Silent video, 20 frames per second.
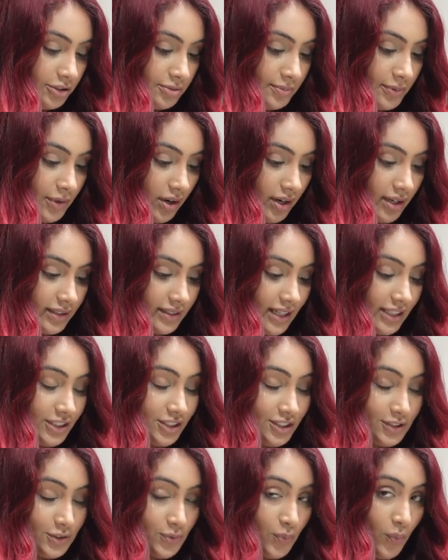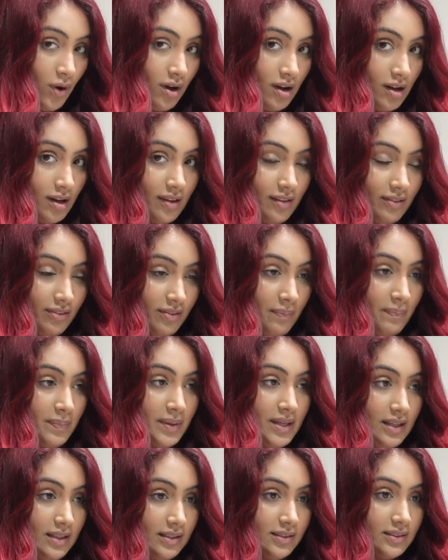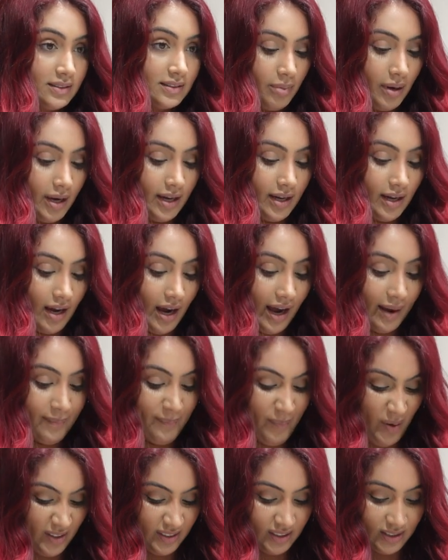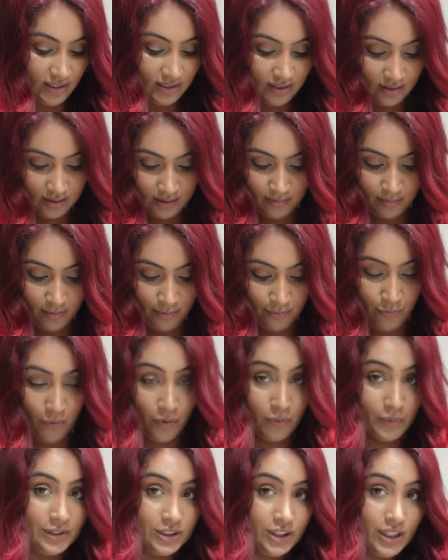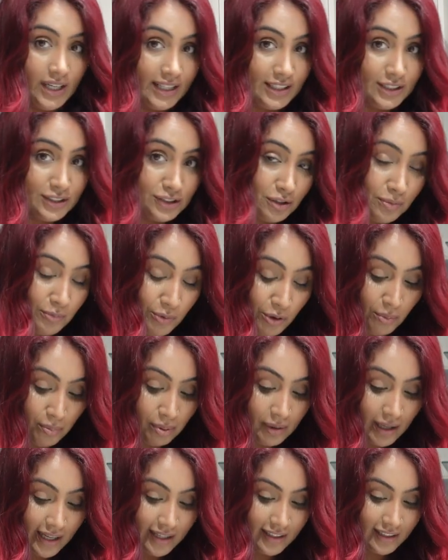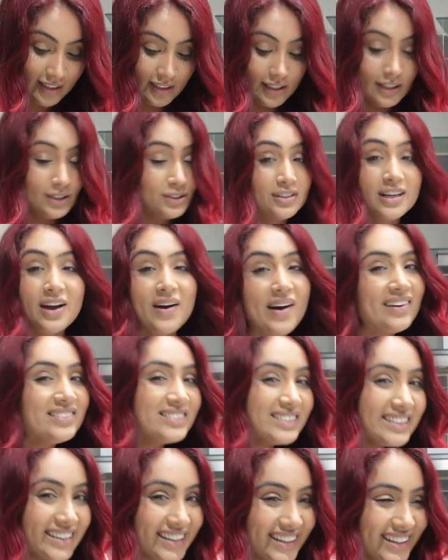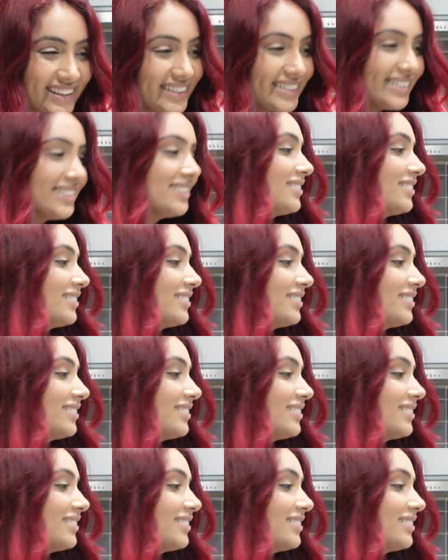To be honest, I just want peas, but I bought this before we changed our meal plan. So now I have to eat it.